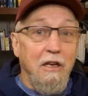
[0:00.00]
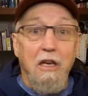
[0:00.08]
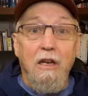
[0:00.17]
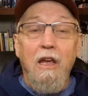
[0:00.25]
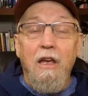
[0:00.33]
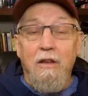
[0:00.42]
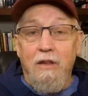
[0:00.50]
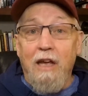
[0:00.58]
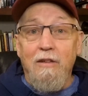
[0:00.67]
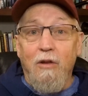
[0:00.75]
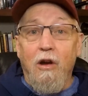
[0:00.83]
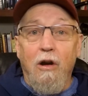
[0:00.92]
Again,
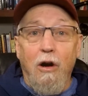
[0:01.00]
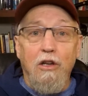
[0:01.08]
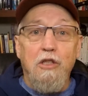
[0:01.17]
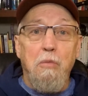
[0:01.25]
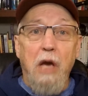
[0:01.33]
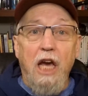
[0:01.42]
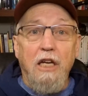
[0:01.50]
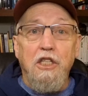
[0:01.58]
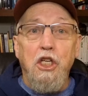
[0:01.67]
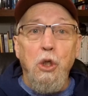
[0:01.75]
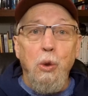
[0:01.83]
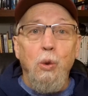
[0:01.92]
that harks back
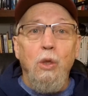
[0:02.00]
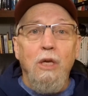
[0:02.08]
to